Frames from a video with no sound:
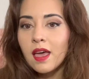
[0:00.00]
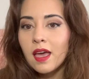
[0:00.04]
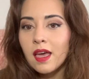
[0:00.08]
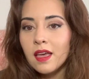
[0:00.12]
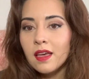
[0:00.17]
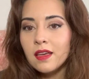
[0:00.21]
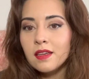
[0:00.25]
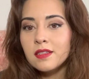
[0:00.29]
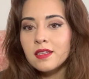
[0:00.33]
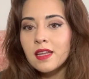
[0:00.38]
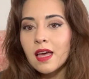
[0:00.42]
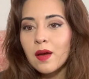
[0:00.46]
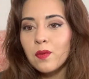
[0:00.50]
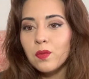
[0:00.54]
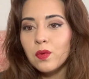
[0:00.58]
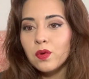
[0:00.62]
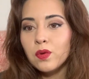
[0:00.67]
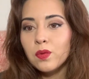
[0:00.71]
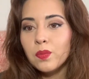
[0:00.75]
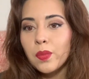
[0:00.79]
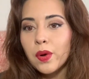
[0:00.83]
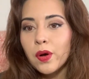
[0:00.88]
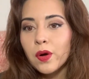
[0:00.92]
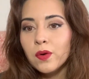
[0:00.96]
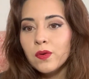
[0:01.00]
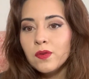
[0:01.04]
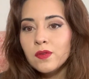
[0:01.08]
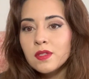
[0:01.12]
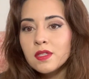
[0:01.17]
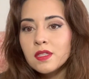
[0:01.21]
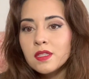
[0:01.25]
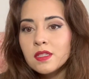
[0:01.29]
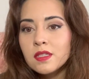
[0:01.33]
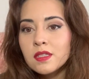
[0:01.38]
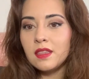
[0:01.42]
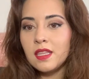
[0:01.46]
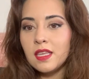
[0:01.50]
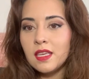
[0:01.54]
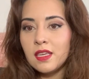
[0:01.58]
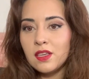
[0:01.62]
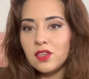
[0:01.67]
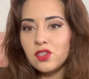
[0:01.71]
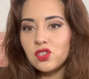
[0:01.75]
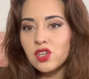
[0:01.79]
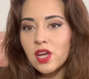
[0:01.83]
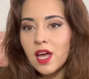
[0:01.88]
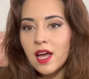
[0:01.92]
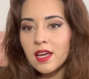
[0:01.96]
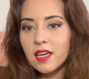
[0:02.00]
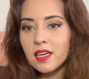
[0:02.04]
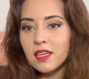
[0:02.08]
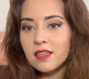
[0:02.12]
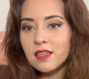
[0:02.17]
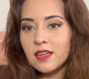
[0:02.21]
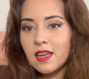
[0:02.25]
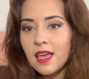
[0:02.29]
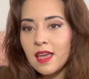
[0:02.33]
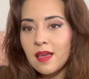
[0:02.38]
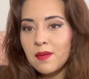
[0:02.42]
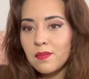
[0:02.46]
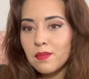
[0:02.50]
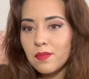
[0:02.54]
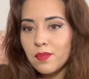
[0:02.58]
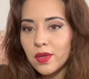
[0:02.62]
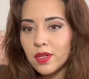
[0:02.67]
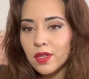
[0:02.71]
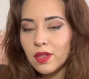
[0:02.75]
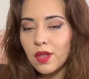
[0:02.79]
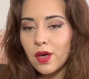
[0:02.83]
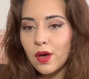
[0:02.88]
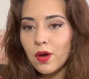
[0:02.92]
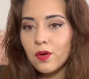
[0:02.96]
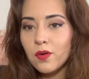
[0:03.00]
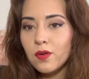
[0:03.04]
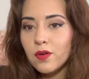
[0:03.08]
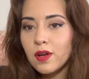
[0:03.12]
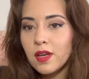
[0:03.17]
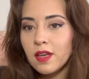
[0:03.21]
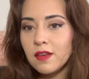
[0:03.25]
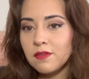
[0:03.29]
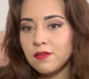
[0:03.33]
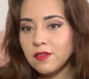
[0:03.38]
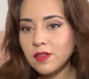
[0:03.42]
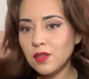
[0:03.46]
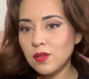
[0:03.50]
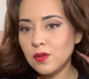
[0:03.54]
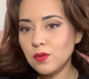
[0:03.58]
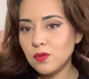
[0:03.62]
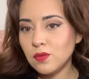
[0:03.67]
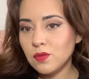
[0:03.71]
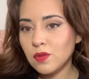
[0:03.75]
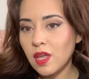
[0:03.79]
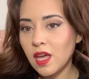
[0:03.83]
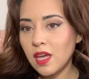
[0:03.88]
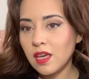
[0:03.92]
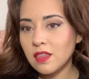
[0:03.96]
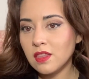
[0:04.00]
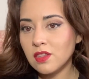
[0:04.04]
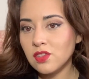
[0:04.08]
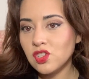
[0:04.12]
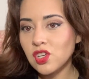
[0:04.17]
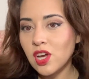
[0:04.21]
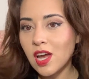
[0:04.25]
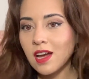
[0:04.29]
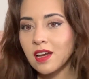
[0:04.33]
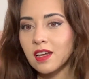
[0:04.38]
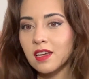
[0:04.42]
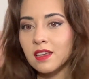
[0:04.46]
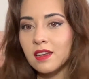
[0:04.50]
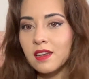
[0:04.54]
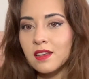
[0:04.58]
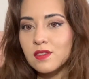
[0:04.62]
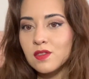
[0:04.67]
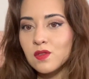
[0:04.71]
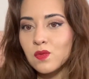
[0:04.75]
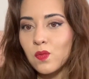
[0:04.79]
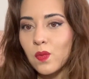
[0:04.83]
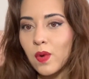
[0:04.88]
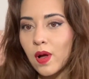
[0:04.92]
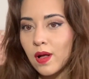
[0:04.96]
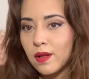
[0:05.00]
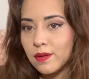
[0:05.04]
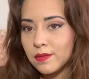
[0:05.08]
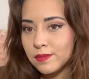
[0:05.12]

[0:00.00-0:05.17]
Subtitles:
and I will post the jacket name below if you like the jacket as well.